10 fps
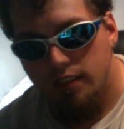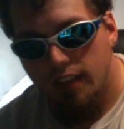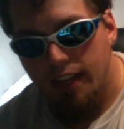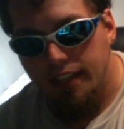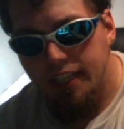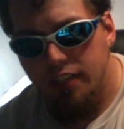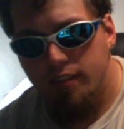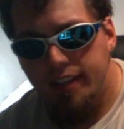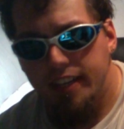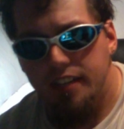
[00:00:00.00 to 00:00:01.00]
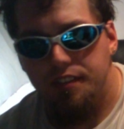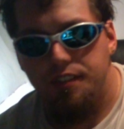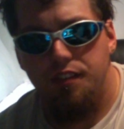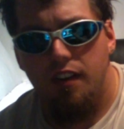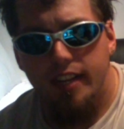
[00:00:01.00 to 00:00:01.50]
And here is
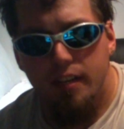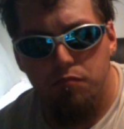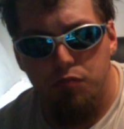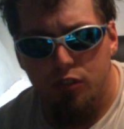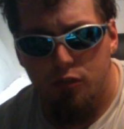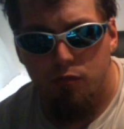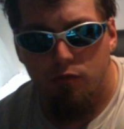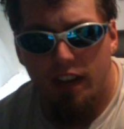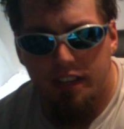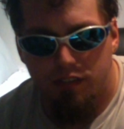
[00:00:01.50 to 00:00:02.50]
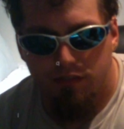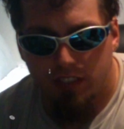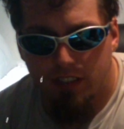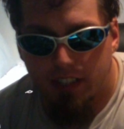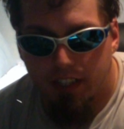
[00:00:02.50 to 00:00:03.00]
Sonic Boom Rise of
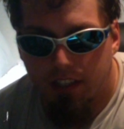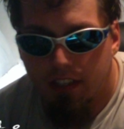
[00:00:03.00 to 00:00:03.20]
Lyric,